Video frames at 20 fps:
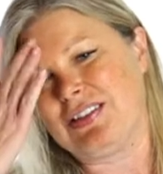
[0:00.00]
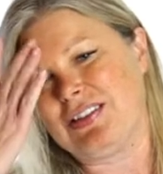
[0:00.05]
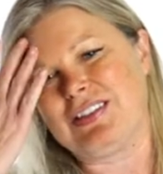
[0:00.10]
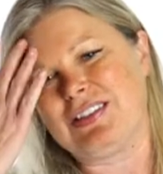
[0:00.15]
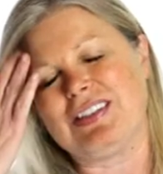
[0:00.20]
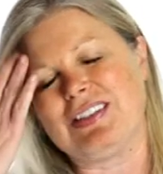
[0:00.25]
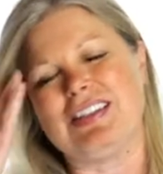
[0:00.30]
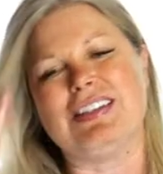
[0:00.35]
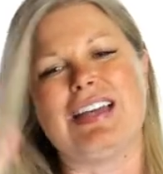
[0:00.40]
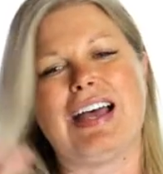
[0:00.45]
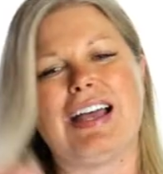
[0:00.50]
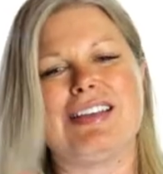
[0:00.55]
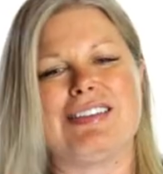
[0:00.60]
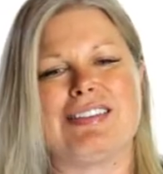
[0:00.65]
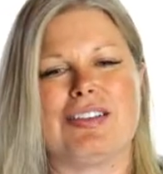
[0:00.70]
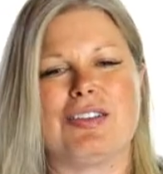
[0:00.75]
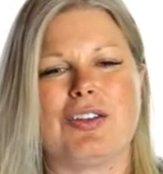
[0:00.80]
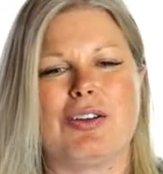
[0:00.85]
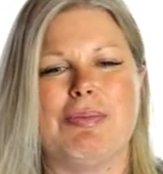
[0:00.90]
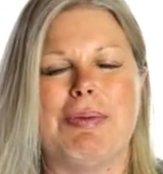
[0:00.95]
you can see the
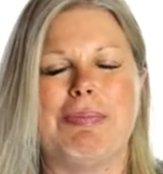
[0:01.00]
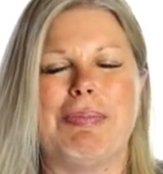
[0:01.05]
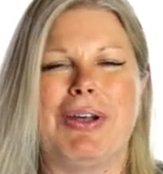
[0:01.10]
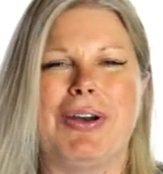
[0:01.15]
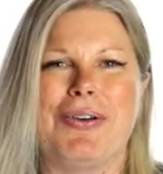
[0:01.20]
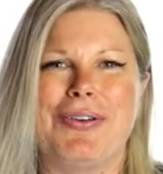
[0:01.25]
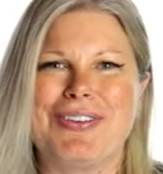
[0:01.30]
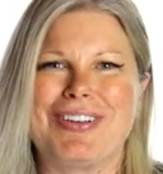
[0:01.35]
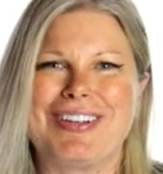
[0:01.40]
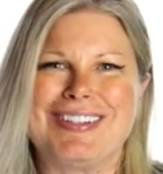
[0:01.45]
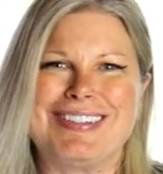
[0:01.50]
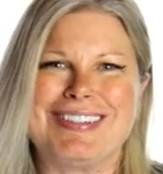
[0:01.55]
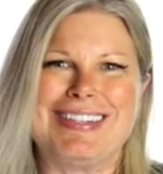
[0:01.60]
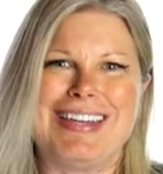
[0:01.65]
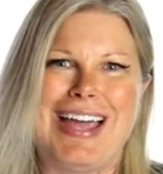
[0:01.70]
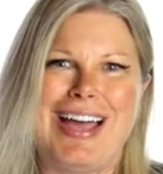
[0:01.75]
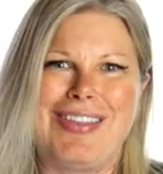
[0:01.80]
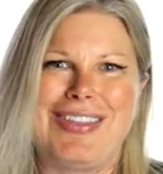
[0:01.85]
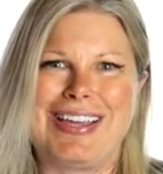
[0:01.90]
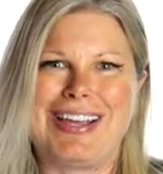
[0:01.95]
dies a little bit better, and you can
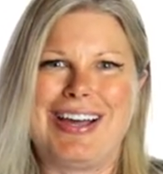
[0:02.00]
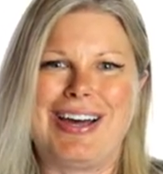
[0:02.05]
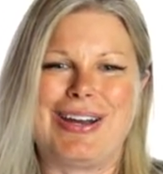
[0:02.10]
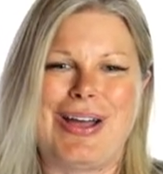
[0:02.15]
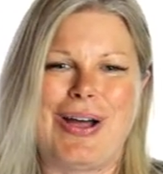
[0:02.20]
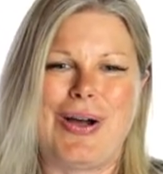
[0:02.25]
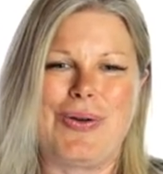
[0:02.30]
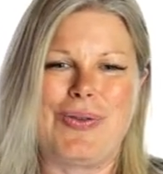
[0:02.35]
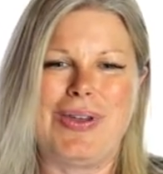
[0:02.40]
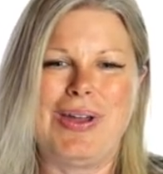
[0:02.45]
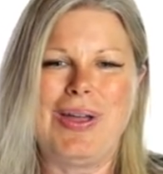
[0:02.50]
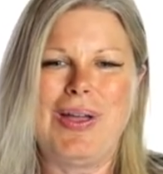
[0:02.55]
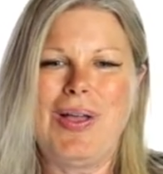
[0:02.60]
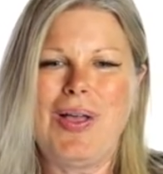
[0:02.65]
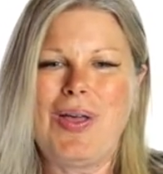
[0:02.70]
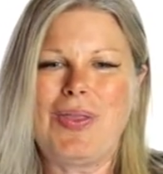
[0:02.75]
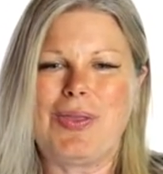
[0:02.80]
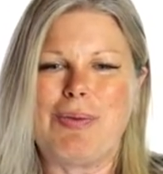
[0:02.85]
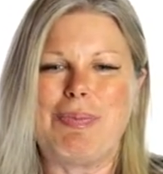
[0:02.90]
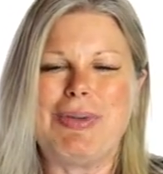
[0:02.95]
see how they cut out
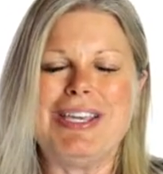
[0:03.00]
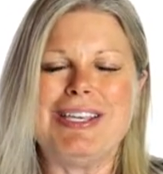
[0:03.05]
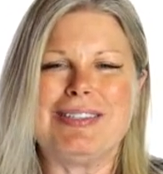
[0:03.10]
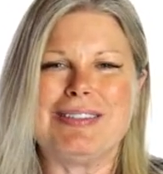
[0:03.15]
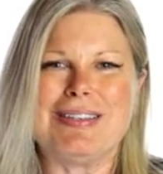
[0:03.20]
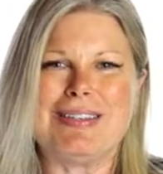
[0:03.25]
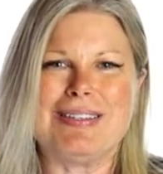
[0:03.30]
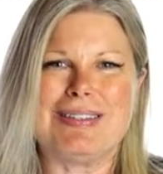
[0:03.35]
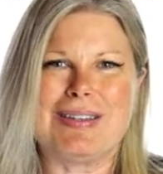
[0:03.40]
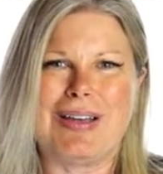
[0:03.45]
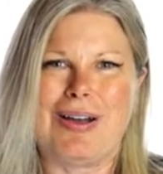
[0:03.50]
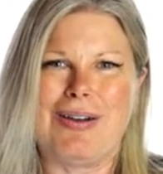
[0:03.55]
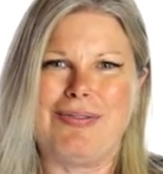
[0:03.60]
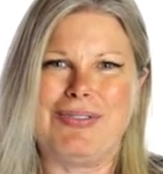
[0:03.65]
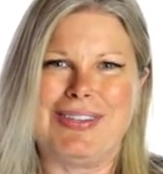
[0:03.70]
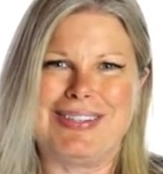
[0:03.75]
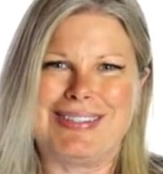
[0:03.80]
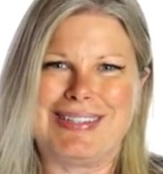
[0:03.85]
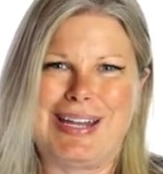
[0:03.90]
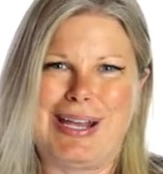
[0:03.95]
the pieces
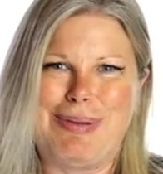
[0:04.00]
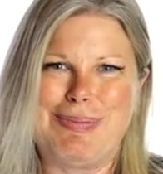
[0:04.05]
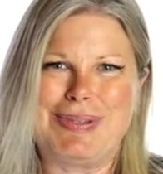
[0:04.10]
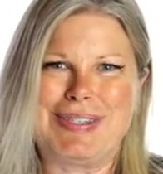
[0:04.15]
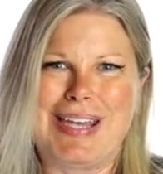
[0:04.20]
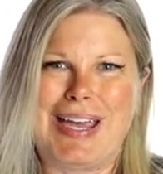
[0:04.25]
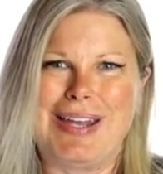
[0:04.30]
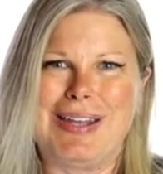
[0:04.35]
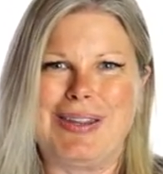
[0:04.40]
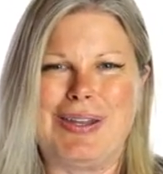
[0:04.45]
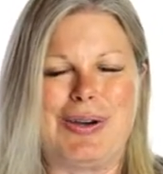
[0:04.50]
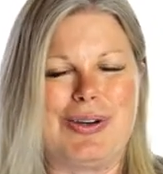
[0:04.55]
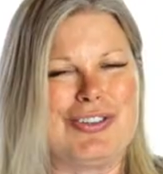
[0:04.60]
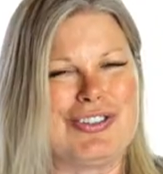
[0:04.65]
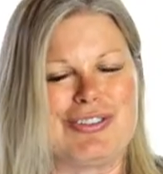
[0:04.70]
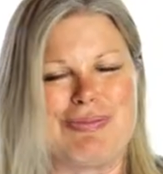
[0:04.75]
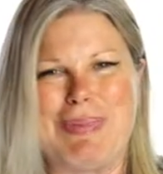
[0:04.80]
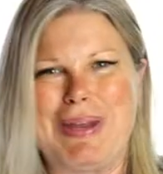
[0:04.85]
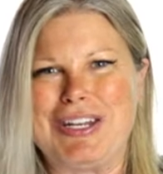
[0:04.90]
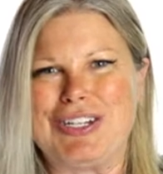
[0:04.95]
of the stamp set, and they're
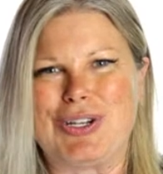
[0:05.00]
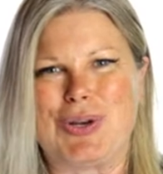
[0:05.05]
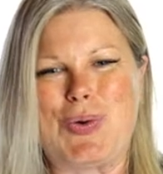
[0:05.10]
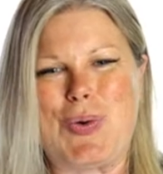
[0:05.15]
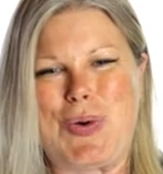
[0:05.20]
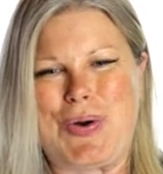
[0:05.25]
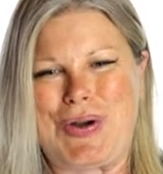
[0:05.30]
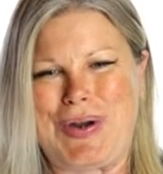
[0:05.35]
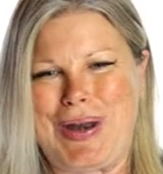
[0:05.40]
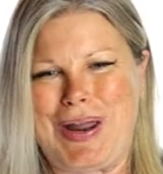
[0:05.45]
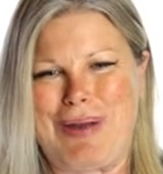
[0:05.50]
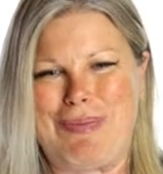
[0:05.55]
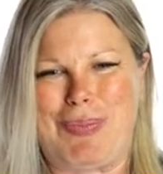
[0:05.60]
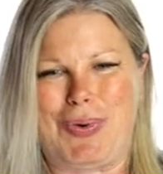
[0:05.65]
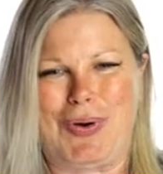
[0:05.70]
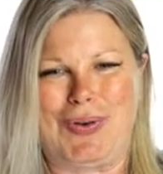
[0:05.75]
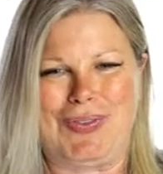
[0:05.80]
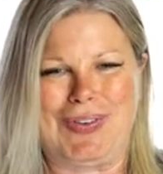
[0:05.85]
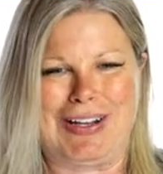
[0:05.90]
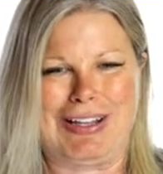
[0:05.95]
just made to coordinate
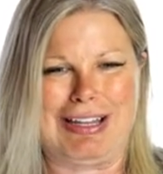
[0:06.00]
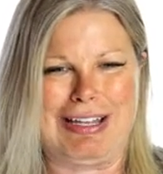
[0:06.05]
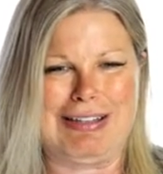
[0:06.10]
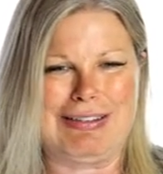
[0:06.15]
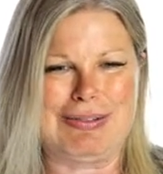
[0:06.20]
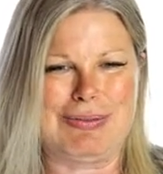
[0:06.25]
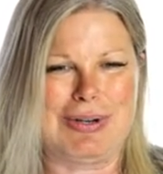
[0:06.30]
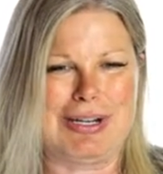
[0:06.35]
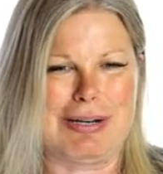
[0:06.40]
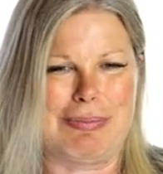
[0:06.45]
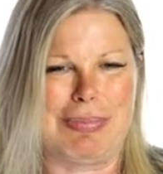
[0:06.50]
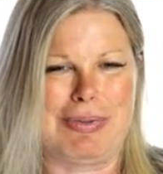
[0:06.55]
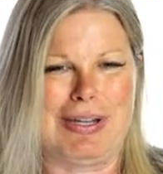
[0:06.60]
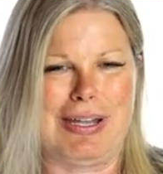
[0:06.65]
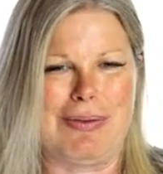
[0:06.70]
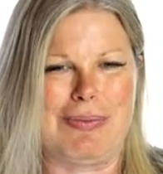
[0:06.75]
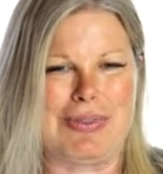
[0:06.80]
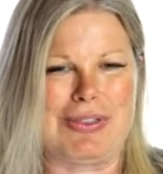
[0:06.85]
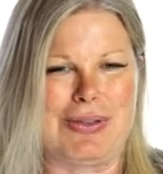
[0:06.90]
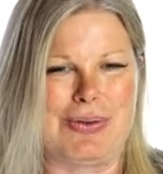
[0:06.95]
perfectly. So we're going to
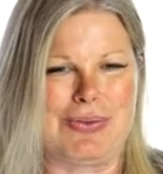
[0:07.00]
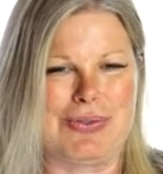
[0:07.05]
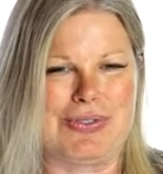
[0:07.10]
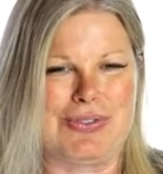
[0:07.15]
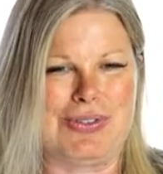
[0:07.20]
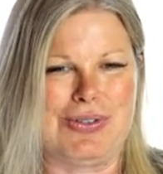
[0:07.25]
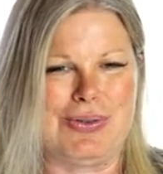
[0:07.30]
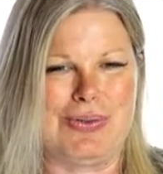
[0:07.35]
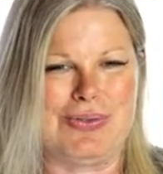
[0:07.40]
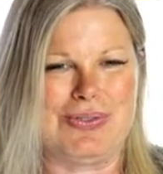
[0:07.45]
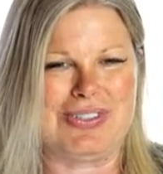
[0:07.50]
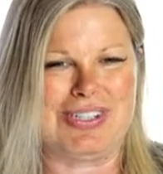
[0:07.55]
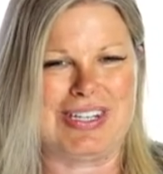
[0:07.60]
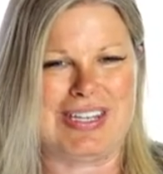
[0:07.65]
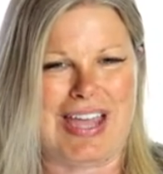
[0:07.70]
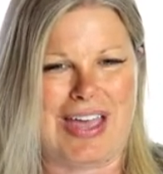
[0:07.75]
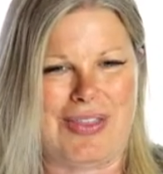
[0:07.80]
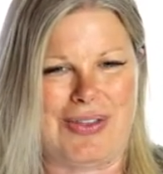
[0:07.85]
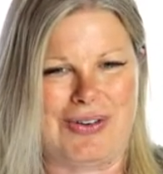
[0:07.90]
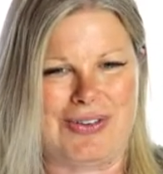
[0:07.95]
play with those two
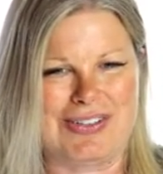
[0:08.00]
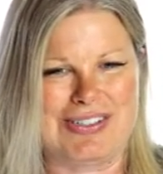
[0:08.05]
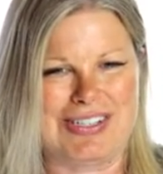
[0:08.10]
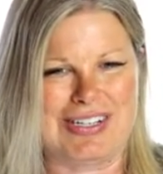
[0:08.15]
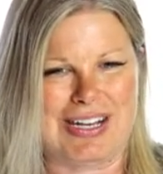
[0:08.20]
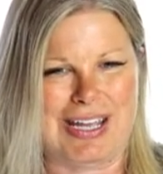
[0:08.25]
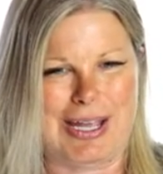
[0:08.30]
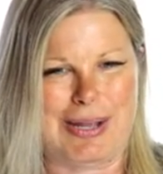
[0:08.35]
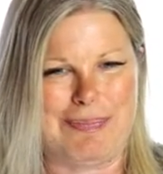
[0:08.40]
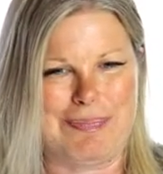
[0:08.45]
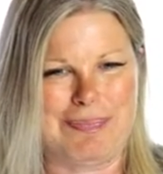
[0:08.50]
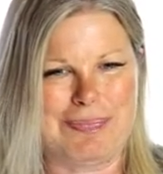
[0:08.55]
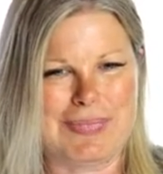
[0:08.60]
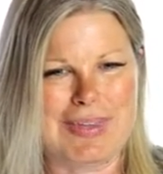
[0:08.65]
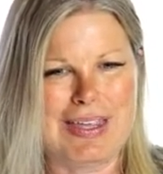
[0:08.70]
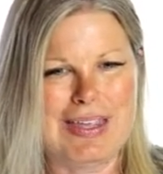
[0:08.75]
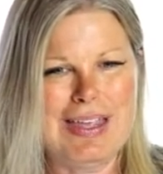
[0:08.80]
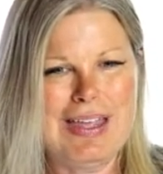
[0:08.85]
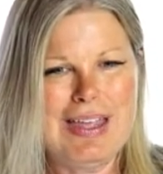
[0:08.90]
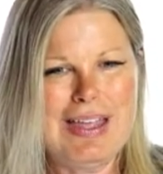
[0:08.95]
together today.
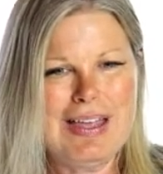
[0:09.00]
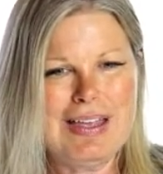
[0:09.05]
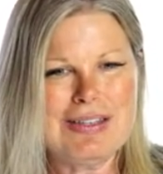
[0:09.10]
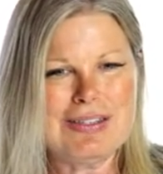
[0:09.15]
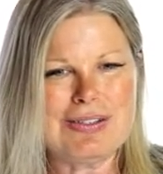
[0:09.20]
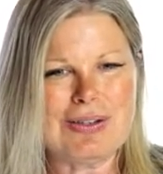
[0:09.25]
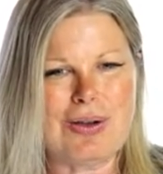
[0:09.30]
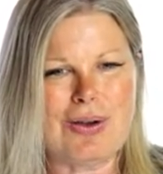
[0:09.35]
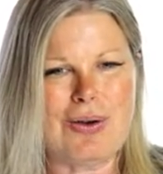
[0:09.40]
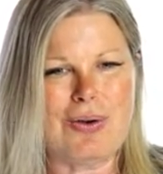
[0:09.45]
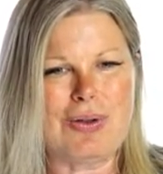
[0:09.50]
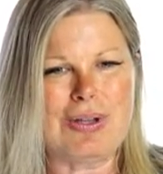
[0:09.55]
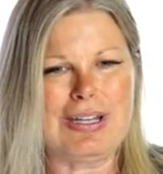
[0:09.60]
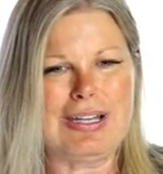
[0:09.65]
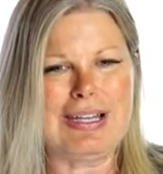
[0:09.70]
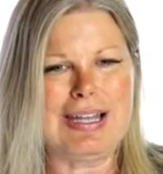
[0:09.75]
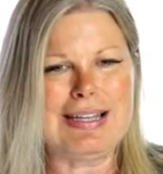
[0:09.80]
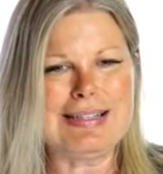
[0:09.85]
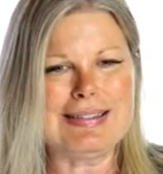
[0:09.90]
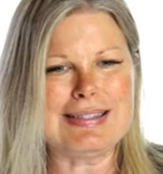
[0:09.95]
So
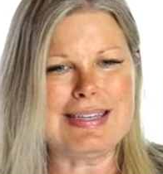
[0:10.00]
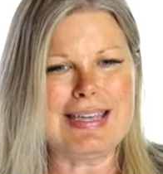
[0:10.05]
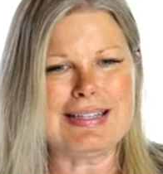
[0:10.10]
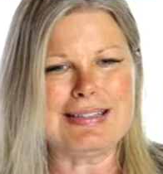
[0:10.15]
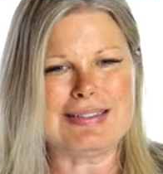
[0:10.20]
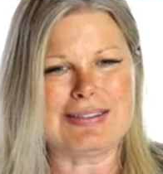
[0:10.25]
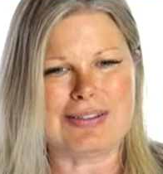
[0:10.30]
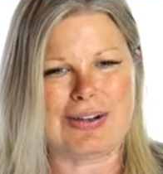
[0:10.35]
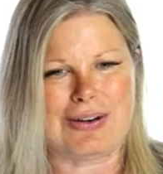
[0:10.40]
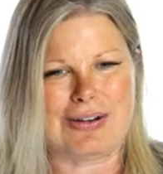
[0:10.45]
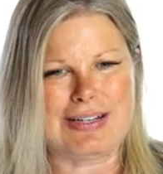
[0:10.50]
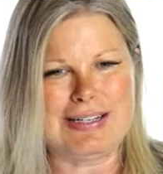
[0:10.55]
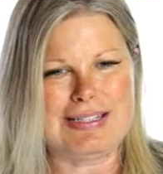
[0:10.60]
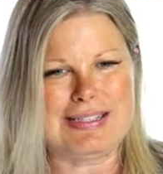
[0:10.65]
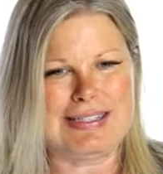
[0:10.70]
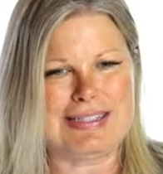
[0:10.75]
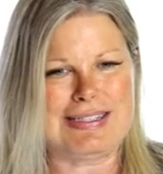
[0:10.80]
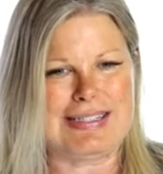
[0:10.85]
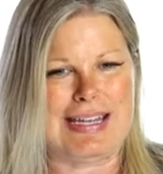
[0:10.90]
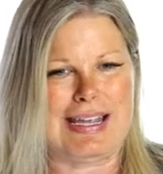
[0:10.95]
let's get
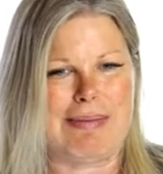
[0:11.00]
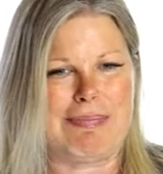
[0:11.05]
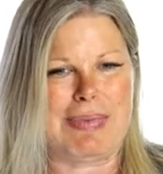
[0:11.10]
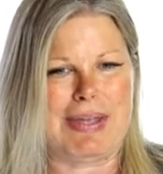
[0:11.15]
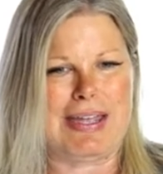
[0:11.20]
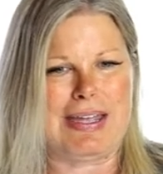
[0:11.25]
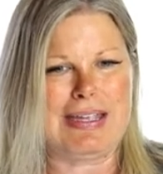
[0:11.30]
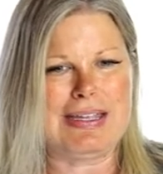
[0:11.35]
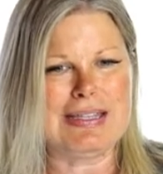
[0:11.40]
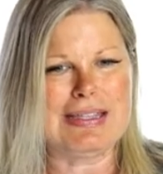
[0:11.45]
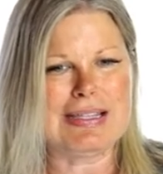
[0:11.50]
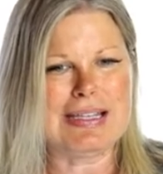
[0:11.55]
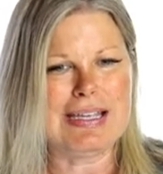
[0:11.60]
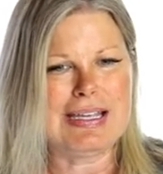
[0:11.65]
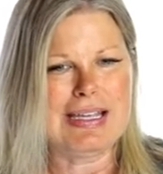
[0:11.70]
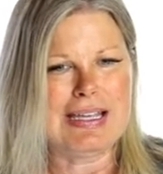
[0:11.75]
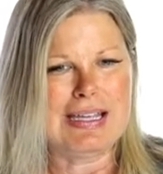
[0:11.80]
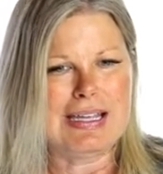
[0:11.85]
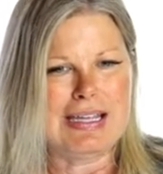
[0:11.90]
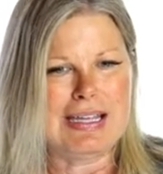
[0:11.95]
started stamping,
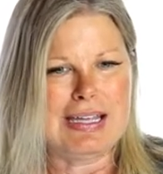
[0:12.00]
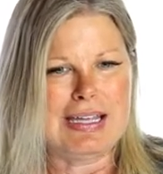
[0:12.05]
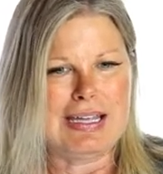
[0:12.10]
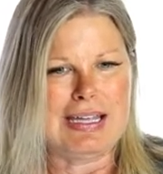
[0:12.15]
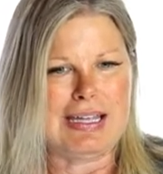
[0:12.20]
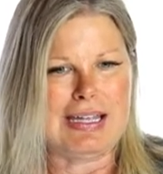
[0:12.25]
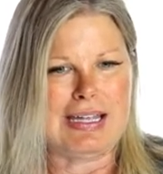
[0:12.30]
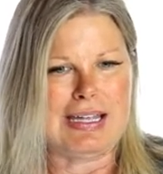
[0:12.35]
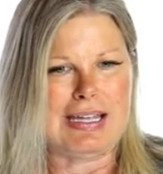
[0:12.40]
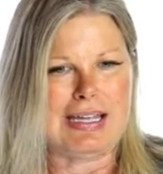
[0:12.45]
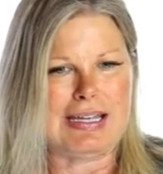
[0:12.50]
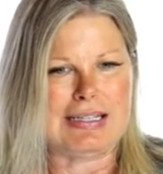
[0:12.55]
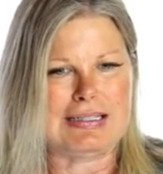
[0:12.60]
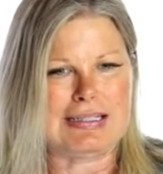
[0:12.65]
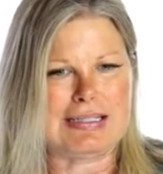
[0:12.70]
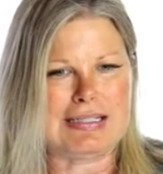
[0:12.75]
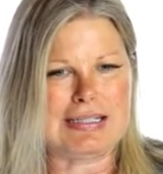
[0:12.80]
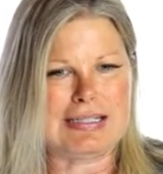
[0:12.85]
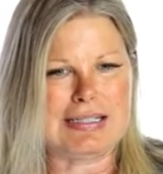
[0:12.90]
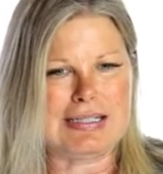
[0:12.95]

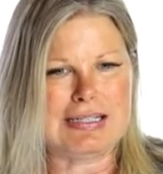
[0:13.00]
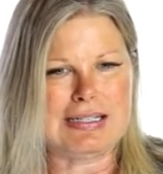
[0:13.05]
and